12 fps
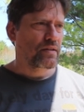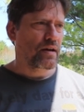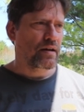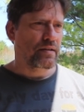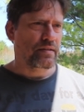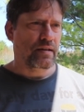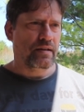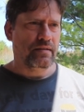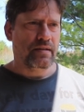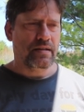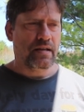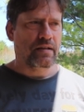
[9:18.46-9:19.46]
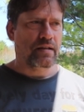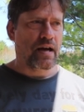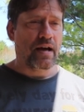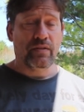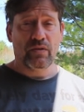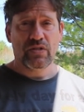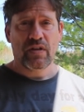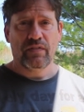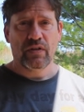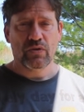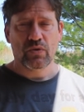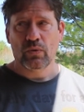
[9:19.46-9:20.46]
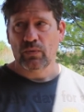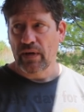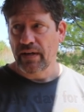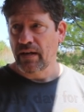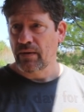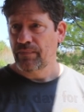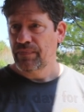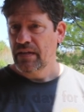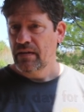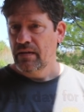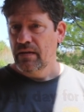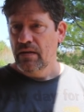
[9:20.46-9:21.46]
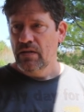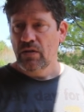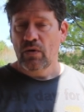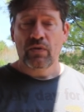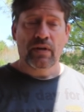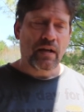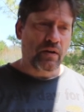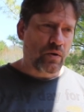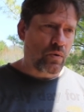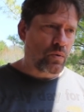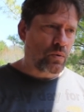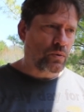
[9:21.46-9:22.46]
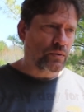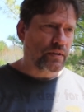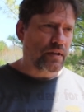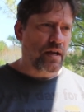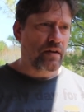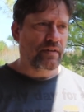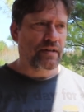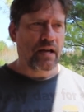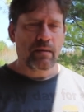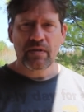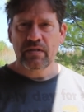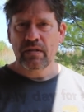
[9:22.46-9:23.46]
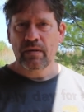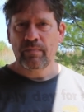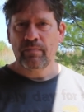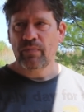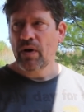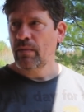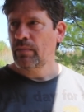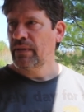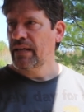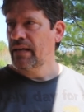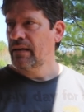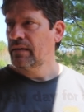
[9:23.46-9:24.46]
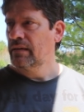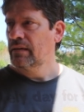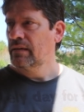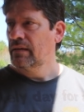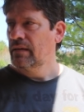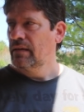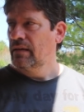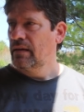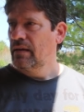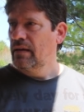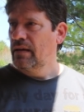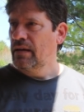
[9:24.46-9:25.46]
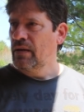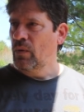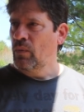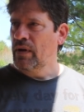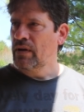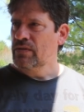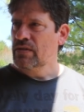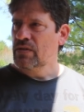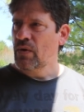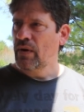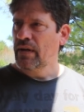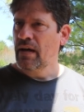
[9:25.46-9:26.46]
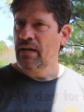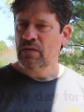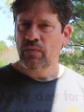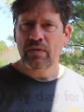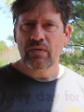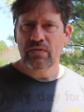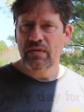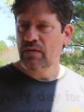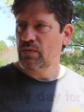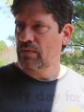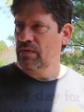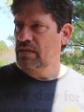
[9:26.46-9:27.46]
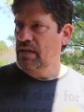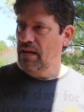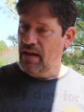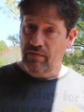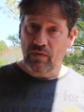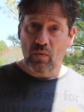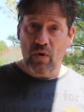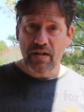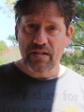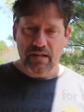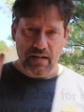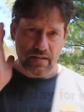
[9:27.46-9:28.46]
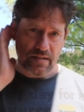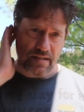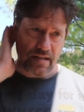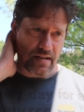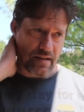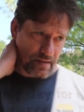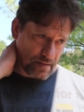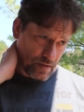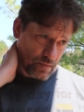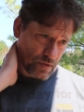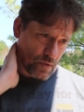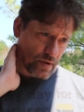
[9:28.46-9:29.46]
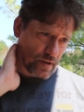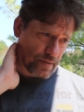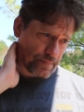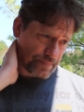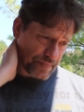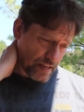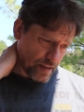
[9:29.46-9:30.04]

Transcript: Uh, they they tend to die, and they're seven years old right now. So they're getting old. Have I damaged them? Probably you know, what else is going on? It's one of those things where I'm just going to have to watch it and see and see what's going on.